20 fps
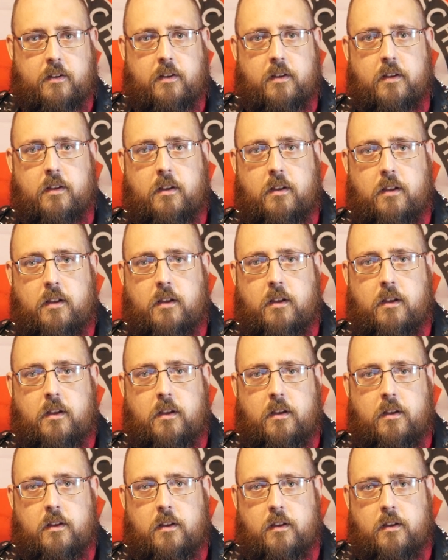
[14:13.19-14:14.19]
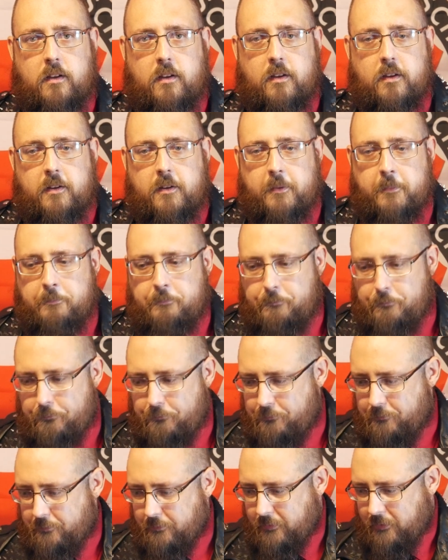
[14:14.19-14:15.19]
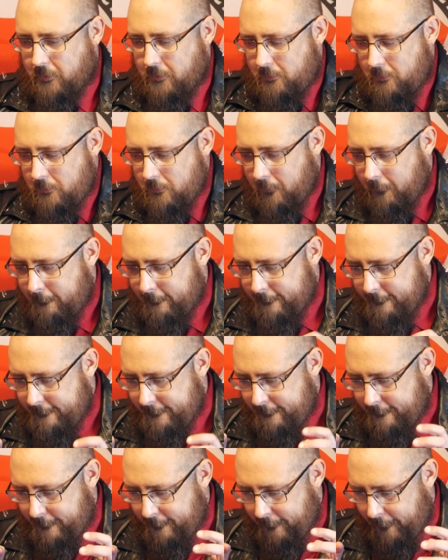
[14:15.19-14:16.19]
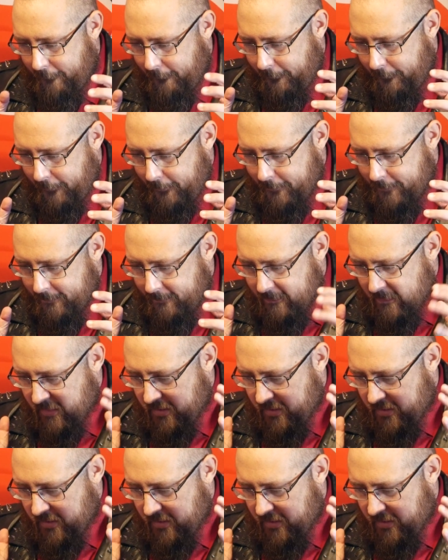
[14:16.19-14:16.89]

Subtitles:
(silence)